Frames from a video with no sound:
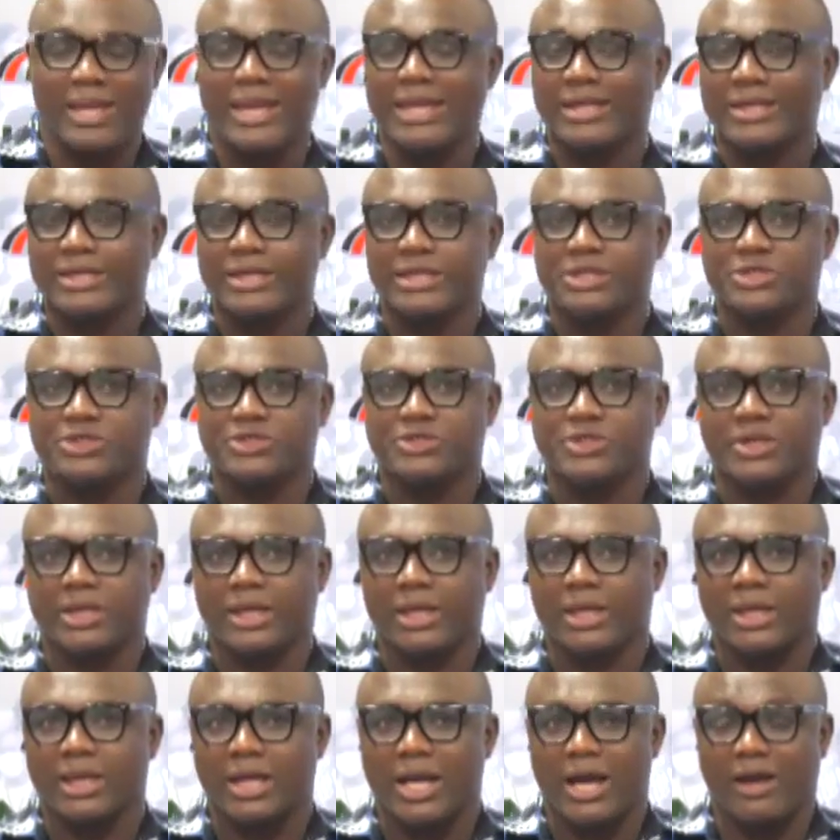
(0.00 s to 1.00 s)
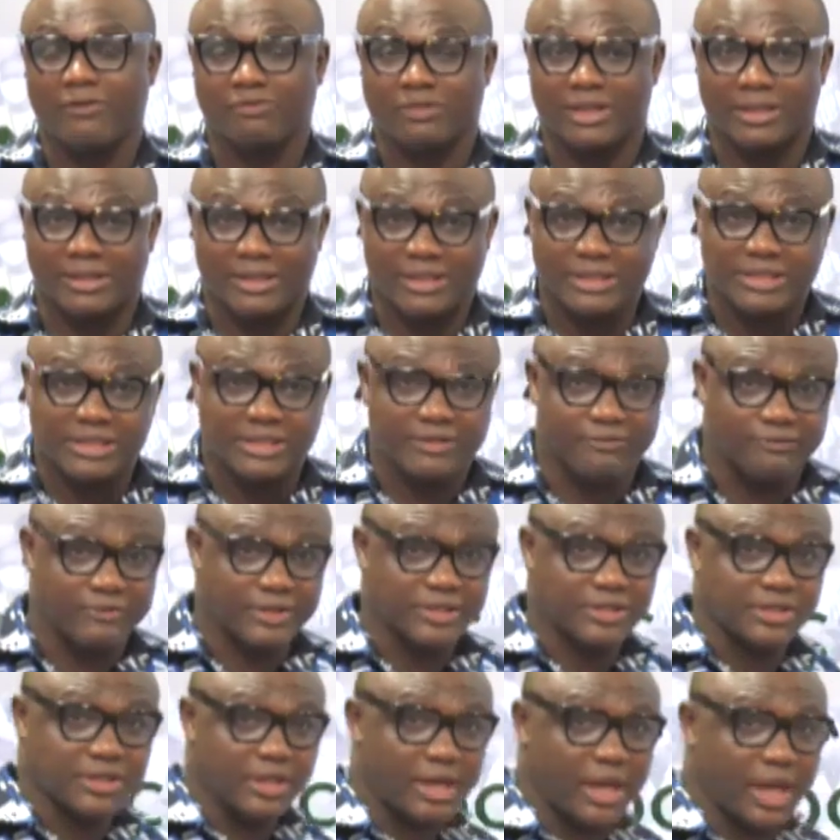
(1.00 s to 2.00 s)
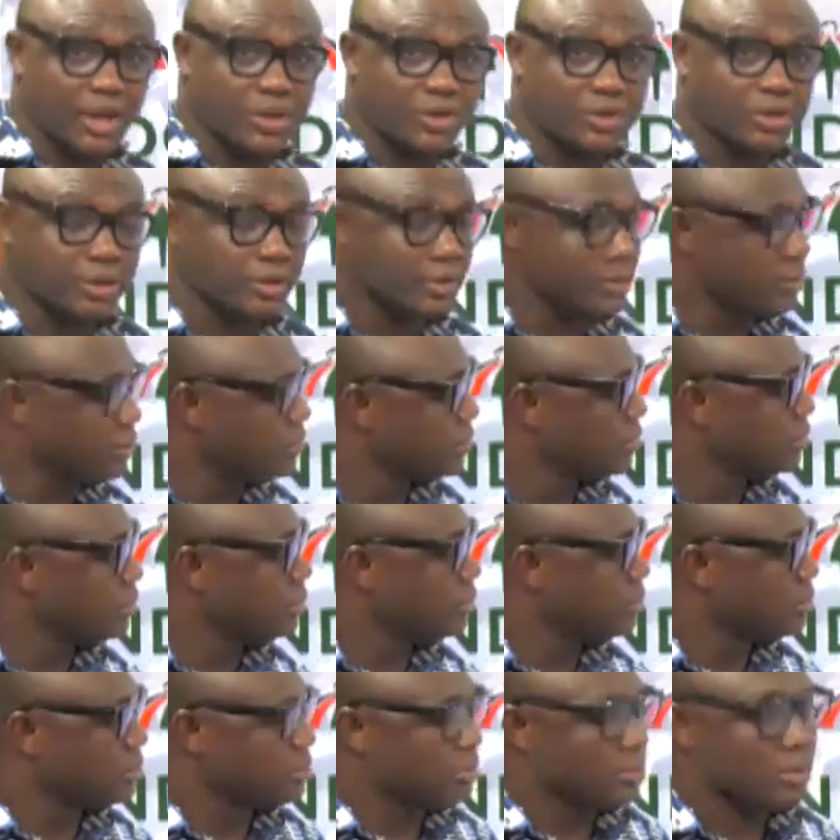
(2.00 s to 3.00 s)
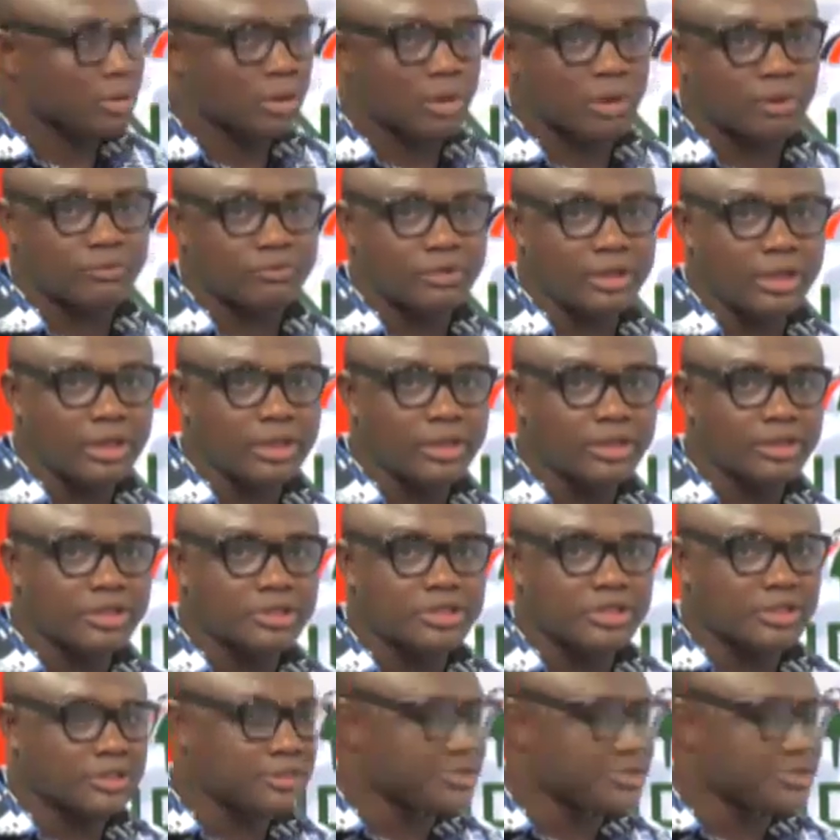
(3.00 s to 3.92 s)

the N D C after this investigation of these